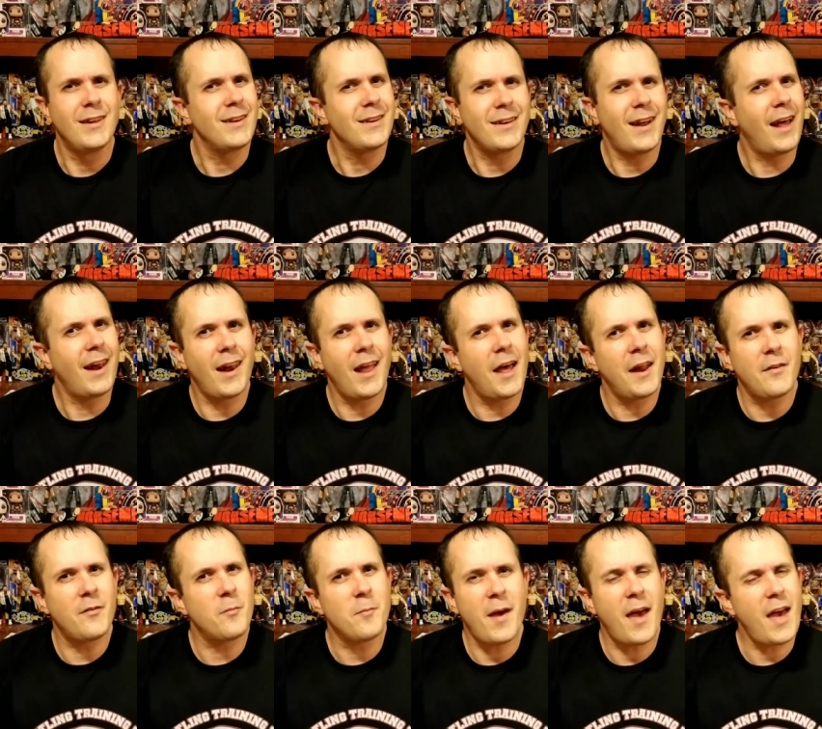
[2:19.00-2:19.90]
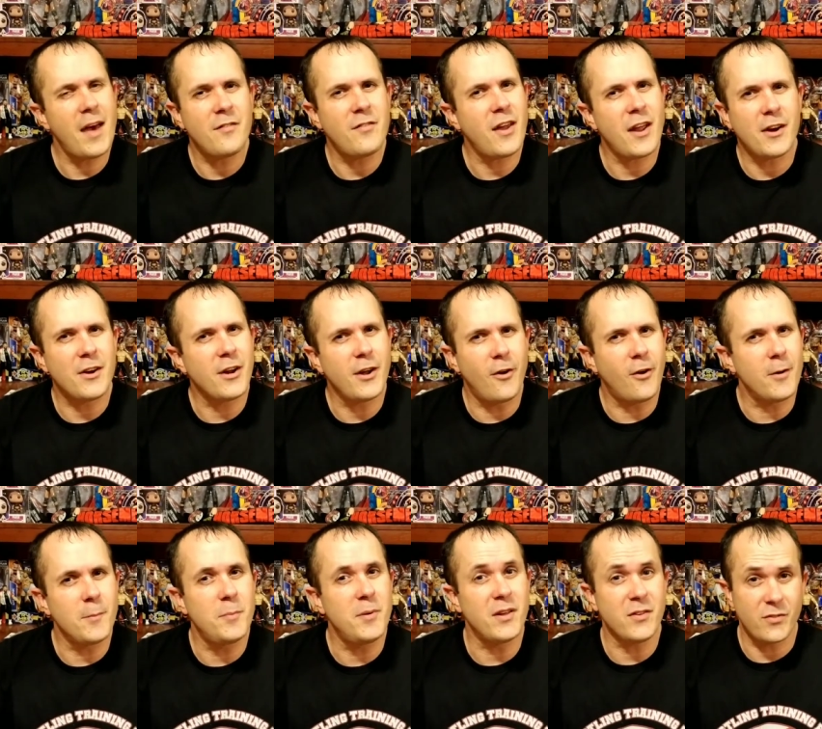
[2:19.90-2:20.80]
not a lot of them have hairy
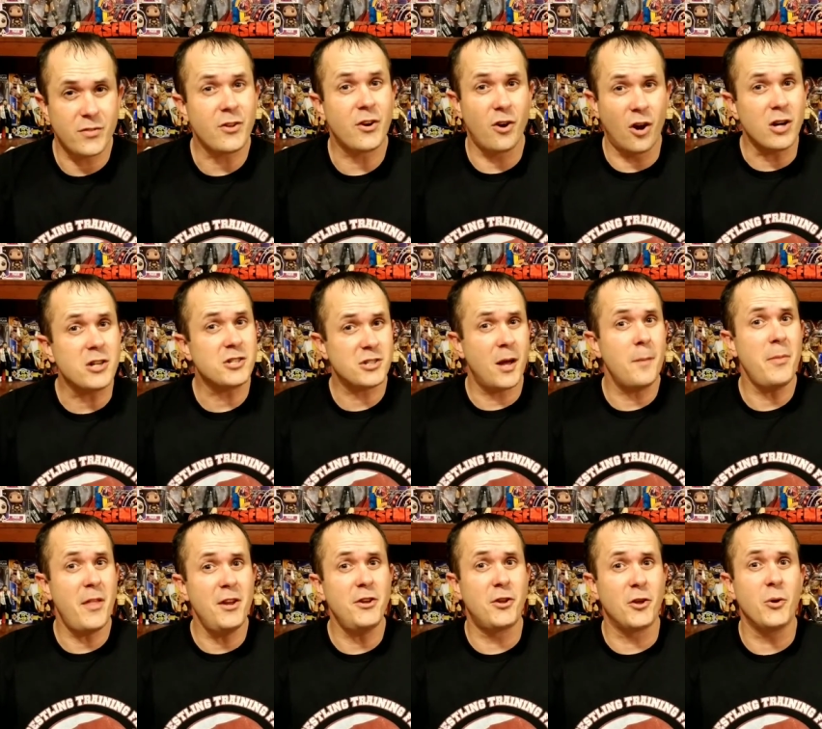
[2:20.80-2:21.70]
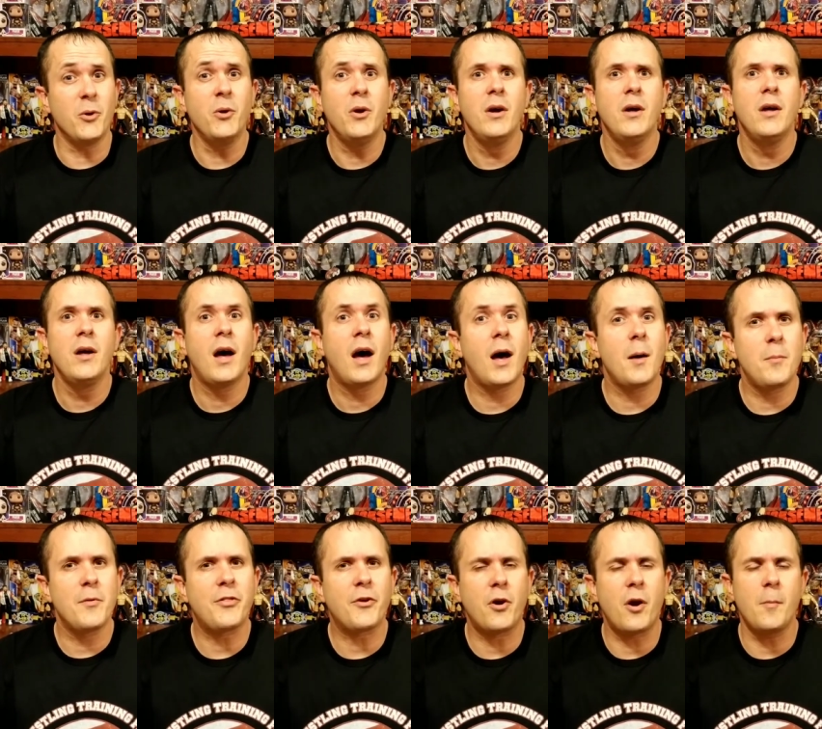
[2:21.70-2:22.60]
armpits. There are some that do, uh,
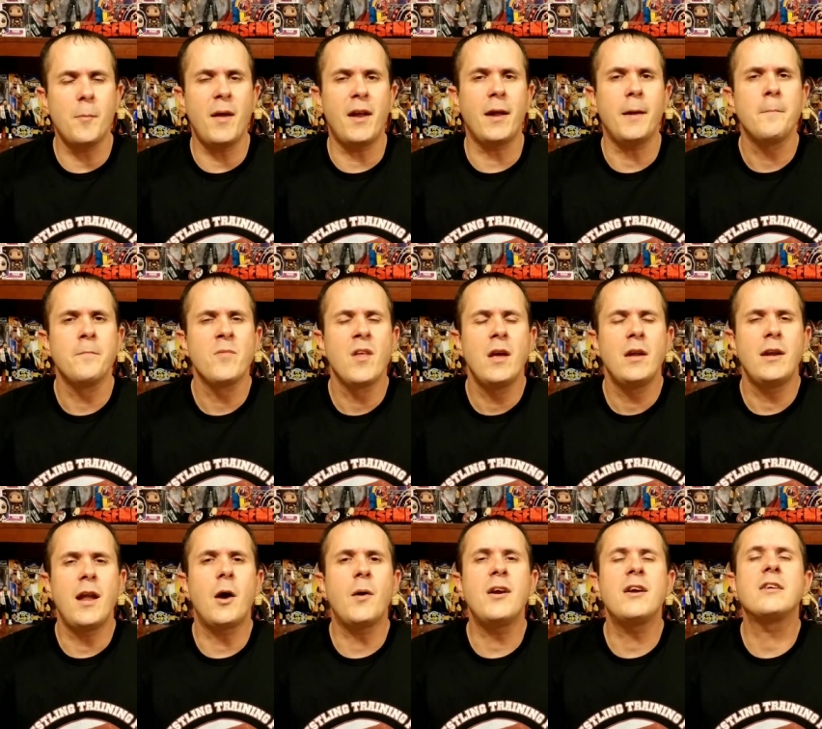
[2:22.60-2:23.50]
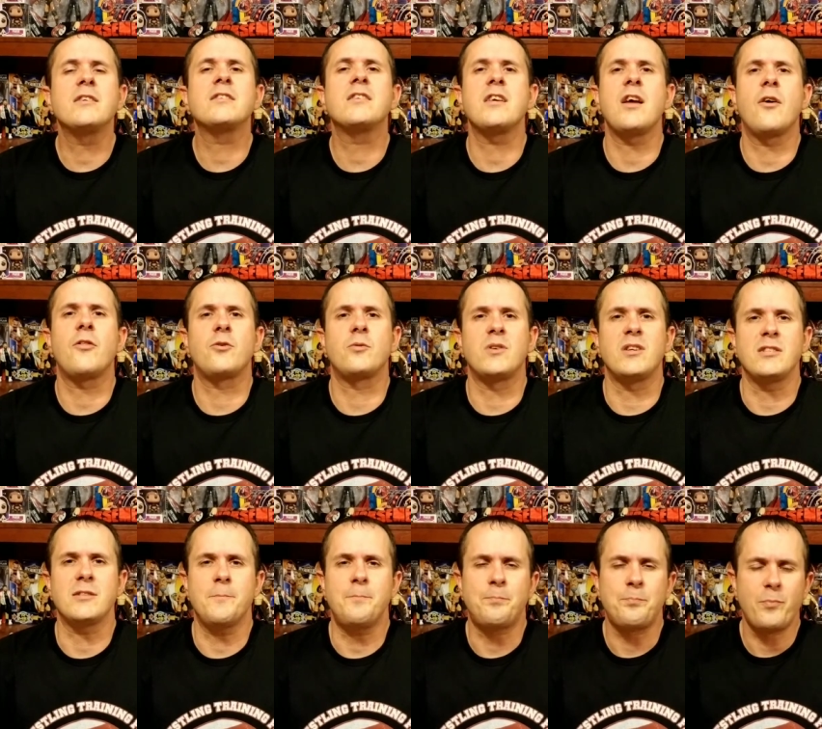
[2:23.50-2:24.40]
but there aren't many. Now, here's the other
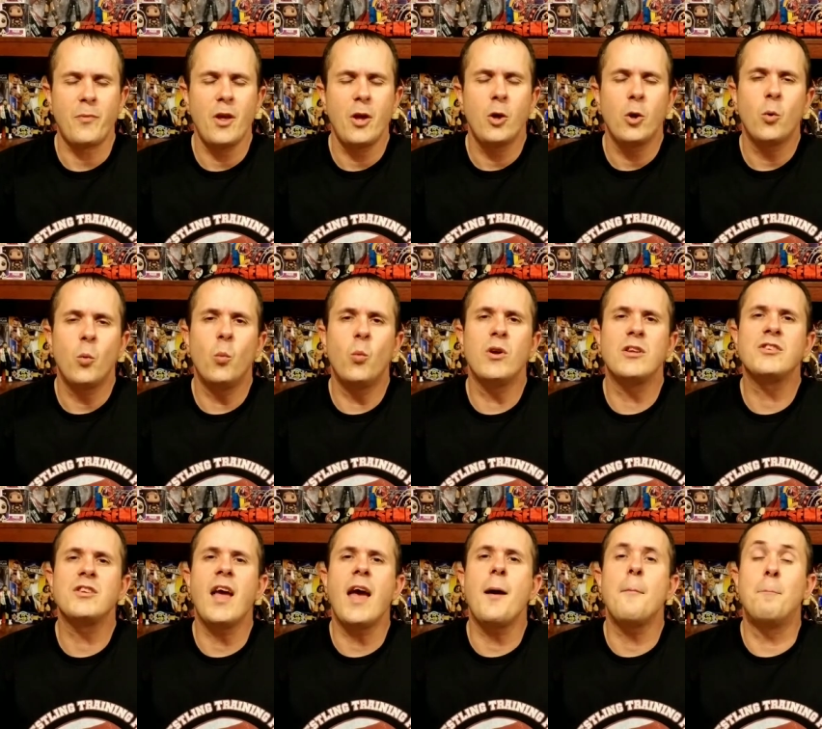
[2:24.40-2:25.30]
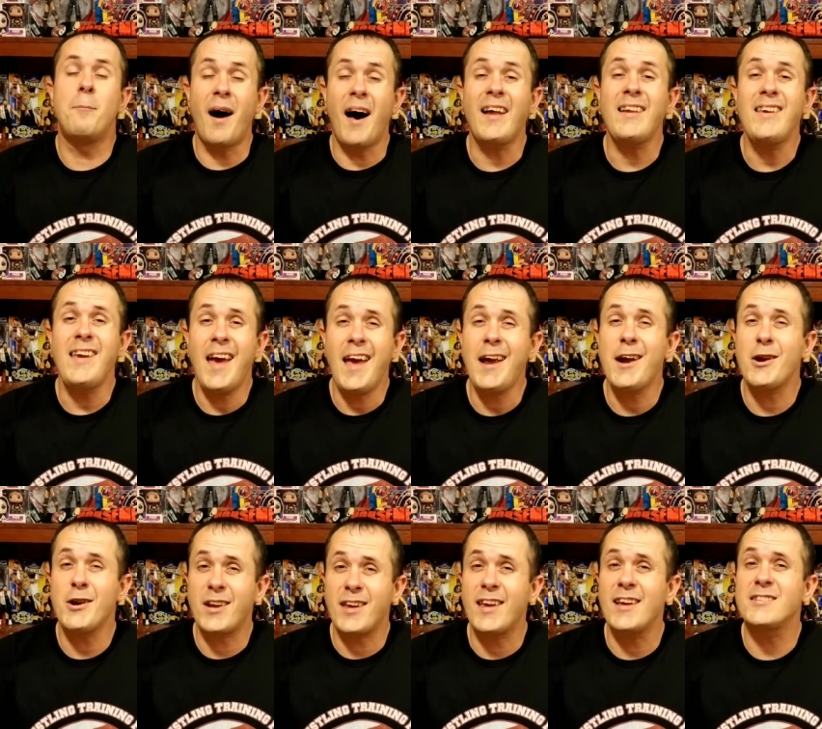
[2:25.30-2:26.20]
reason. When body
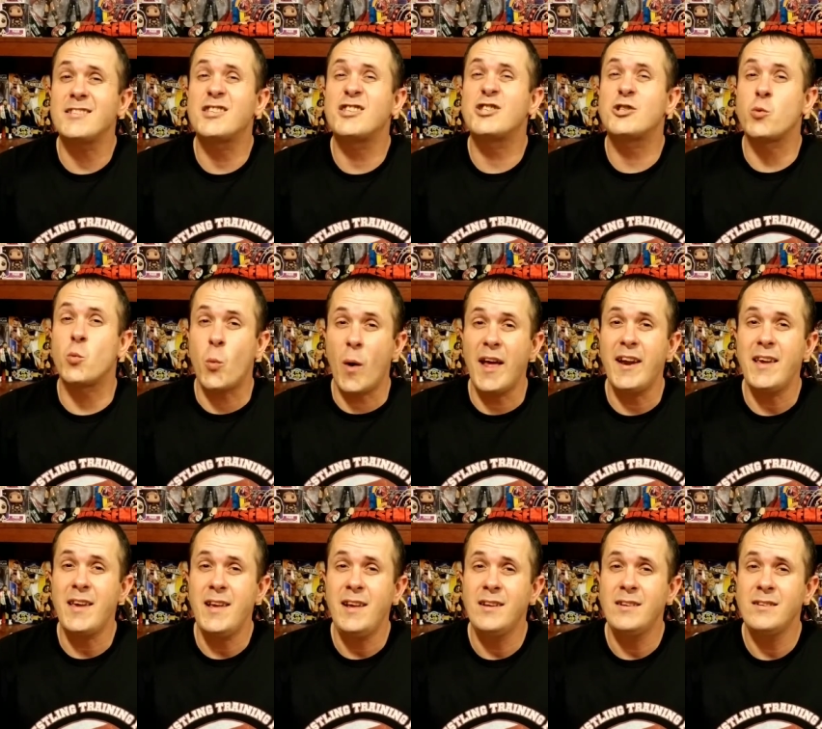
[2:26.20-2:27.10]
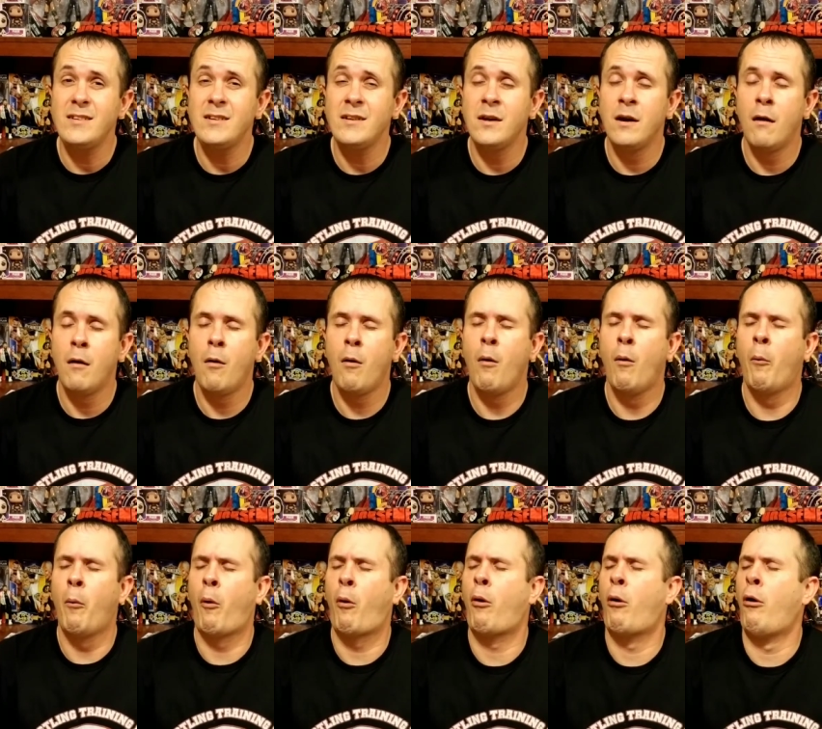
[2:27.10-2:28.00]
hair gets sweaty,
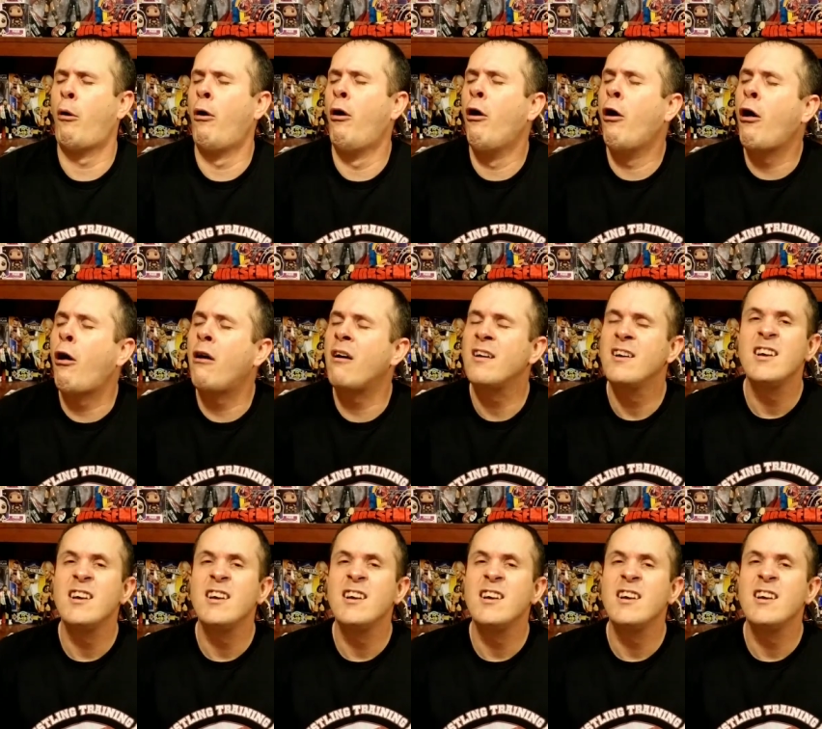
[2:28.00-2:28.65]
ugh,